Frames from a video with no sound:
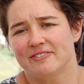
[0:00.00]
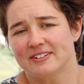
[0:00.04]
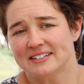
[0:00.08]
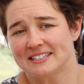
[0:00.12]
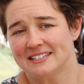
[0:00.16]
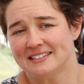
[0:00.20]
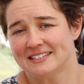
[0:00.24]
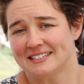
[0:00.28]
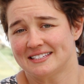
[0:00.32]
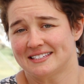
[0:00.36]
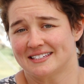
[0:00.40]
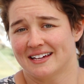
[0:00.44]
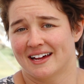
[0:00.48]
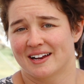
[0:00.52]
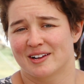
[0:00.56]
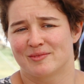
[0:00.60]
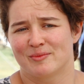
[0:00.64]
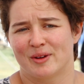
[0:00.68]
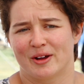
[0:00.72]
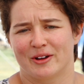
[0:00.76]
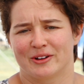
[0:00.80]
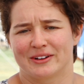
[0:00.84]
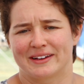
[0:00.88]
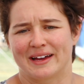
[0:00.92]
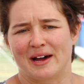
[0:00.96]
recently started
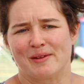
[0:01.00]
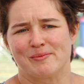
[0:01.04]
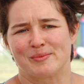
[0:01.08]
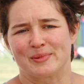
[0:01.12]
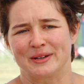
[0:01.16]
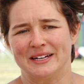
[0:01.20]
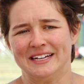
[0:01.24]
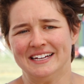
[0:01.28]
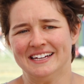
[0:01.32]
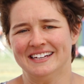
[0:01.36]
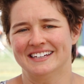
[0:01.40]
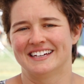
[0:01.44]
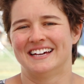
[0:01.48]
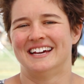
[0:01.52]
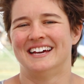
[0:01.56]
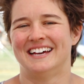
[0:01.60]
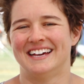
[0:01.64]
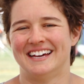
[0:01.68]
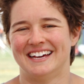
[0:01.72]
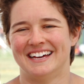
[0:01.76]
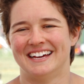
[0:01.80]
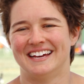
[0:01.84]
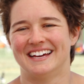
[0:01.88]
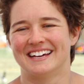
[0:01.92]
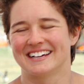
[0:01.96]
my own company
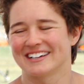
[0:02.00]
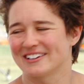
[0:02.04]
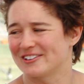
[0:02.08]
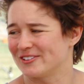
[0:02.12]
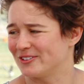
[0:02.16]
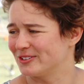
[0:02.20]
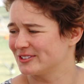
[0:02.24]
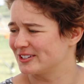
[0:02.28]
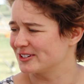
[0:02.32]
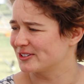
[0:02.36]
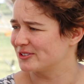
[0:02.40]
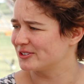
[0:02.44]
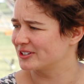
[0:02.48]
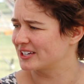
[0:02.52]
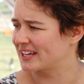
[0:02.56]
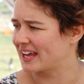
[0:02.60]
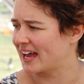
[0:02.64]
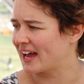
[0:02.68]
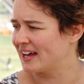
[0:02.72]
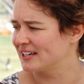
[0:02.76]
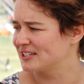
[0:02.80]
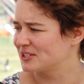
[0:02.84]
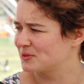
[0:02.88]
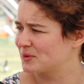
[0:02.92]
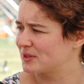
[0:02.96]
called A Good
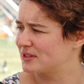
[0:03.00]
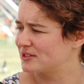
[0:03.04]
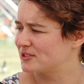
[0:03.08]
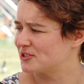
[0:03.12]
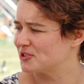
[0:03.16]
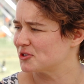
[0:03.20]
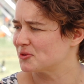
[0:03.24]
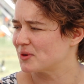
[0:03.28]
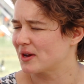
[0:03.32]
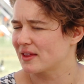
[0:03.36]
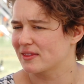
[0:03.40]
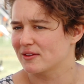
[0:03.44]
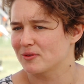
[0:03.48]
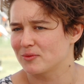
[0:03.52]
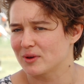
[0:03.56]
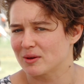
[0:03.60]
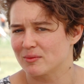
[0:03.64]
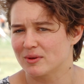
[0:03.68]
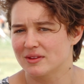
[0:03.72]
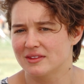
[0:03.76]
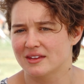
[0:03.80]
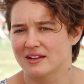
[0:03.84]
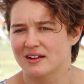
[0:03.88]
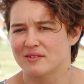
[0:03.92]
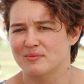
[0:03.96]
Catch with 2 other
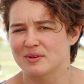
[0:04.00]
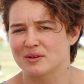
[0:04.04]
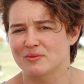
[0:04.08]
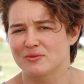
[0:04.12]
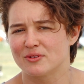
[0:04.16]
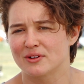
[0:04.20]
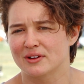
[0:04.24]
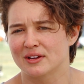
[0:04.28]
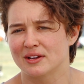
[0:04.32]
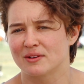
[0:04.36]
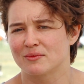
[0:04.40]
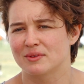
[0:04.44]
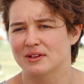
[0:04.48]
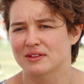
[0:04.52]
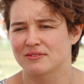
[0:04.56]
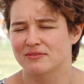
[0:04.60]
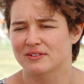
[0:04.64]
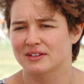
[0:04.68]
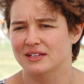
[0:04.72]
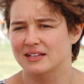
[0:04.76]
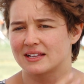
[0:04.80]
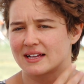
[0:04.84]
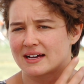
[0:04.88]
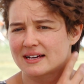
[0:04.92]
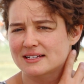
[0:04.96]
women that I've been working with for
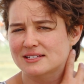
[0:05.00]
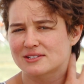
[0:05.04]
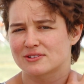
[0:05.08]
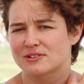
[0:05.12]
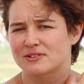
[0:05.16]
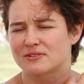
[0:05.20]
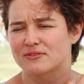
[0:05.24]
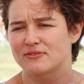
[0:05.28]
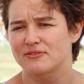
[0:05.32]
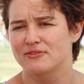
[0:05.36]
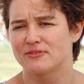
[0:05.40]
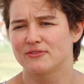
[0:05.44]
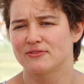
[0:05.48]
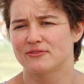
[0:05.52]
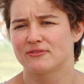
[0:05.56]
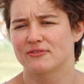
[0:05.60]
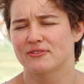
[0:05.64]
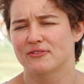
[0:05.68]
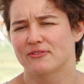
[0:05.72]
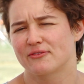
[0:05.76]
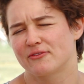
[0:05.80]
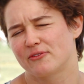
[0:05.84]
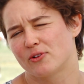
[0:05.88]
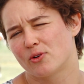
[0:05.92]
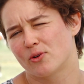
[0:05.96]
the last sort of
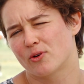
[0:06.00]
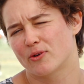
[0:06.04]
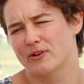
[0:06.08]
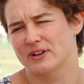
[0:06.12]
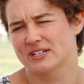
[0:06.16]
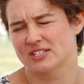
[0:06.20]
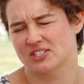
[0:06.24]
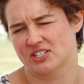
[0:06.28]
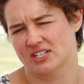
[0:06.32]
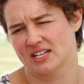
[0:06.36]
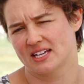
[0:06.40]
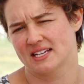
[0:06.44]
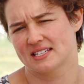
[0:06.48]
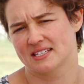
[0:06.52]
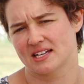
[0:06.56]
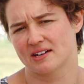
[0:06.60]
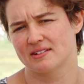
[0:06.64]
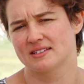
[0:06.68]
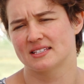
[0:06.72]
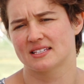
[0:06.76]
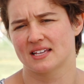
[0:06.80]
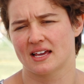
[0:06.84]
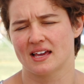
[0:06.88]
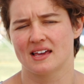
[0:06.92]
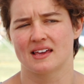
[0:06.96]
4-ish years, I
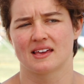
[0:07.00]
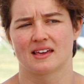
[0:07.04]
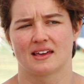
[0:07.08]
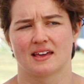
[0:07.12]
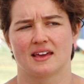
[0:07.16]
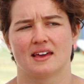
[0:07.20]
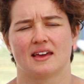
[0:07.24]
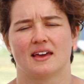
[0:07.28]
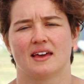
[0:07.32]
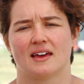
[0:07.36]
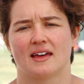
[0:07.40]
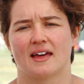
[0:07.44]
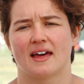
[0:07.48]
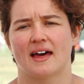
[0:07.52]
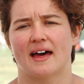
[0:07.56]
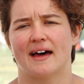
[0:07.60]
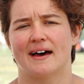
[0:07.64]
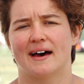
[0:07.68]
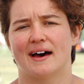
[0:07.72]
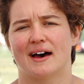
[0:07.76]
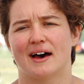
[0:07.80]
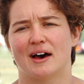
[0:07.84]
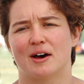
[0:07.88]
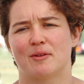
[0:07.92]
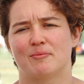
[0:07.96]
would say.
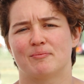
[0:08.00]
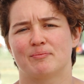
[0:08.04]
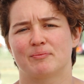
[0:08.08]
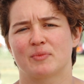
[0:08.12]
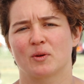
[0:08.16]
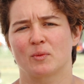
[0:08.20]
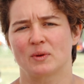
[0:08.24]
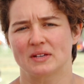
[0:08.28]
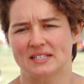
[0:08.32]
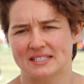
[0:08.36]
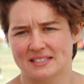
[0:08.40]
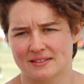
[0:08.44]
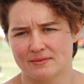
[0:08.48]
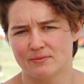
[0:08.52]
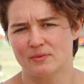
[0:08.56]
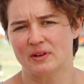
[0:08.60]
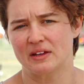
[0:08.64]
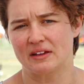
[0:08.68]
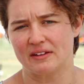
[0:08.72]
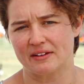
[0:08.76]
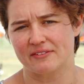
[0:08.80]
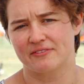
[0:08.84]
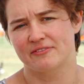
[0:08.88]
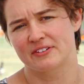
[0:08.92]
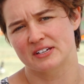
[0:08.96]
But
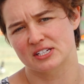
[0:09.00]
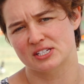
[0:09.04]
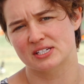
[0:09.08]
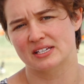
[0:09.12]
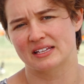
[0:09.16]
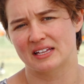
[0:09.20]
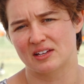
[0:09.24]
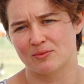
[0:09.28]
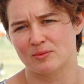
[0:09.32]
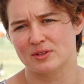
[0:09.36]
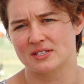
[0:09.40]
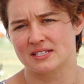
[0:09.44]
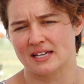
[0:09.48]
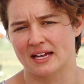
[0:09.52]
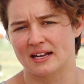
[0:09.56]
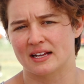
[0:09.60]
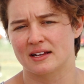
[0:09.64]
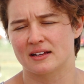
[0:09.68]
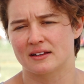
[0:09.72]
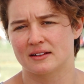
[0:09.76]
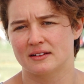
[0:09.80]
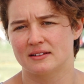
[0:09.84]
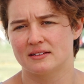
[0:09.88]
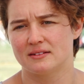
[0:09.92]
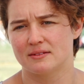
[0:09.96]
we officially
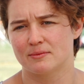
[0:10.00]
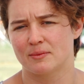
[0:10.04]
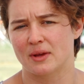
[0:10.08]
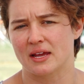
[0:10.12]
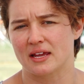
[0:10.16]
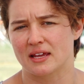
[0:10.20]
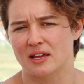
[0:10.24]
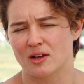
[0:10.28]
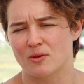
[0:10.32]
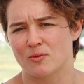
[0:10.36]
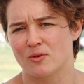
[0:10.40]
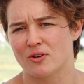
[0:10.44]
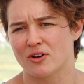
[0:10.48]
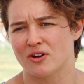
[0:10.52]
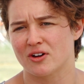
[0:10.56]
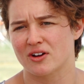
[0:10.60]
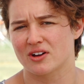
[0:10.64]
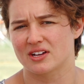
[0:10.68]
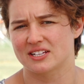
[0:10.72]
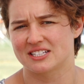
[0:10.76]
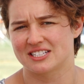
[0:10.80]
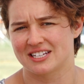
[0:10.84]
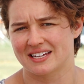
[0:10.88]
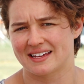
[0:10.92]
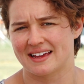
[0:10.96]
started making
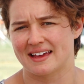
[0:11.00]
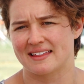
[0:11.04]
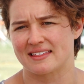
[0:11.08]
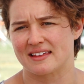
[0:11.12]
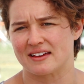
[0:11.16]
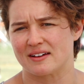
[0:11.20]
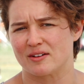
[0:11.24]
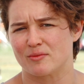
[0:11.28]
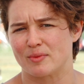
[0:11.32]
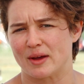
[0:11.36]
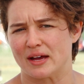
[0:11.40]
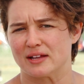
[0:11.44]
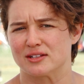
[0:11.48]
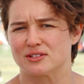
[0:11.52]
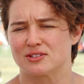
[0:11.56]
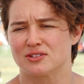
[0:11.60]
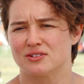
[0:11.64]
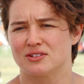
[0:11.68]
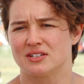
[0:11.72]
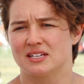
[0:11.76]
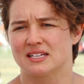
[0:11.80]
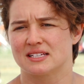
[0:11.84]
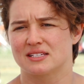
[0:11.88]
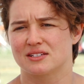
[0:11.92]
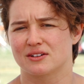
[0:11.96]
work together about 2
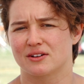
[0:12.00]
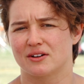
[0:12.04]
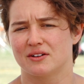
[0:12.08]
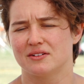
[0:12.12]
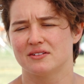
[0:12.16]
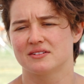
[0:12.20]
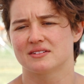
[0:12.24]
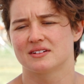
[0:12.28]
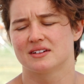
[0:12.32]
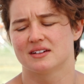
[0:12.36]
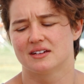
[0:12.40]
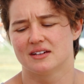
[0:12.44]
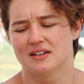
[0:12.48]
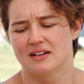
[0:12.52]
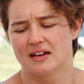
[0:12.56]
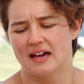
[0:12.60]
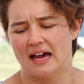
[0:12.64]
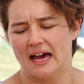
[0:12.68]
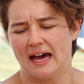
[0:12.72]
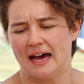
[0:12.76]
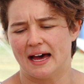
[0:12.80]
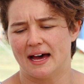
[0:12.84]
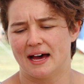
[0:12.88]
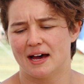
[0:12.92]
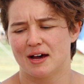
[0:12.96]
years ago.
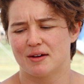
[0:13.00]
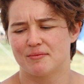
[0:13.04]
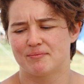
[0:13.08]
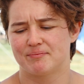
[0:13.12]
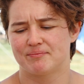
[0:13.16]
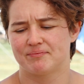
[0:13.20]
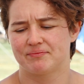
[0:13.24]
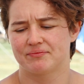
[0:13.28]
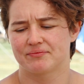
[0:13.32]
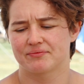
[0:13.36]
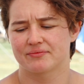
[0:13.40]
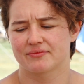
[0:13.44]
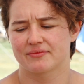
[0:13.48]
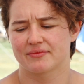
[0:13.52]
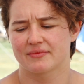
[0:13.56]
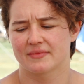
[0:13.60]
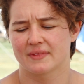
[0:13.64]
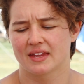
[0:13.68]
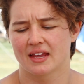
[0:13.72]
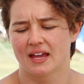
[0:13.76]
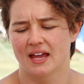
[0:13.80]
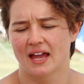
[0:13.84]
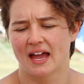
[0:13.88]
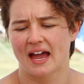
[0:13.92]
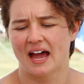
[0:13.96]

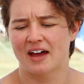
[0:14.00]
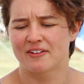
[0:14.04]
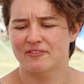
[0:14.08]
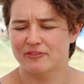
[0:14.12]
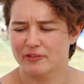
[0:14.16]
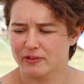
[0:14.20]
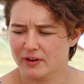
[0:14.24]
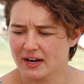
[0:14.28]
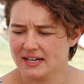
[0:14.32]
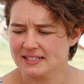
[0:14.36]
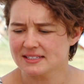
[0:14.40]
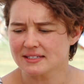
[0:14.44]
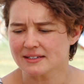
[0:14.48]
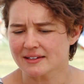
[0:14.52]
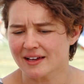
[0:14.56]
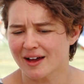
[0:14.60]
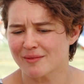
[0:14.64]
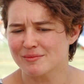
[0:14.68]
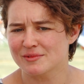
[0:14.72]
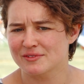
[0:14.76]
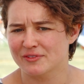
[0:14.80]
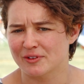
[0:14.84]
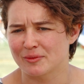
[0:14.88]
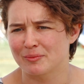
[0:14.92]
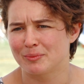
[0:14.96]
And for us, it
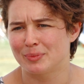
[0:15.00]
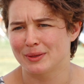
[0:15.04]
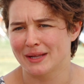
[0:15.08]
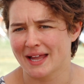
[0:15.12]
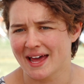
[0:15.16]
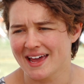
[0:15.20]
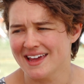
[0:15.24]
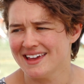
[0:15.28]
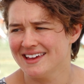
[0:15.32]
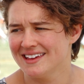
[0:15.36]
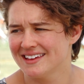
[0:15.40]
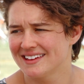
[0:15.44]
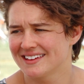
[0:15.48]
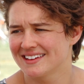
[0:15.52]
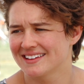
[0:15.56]
comes from play.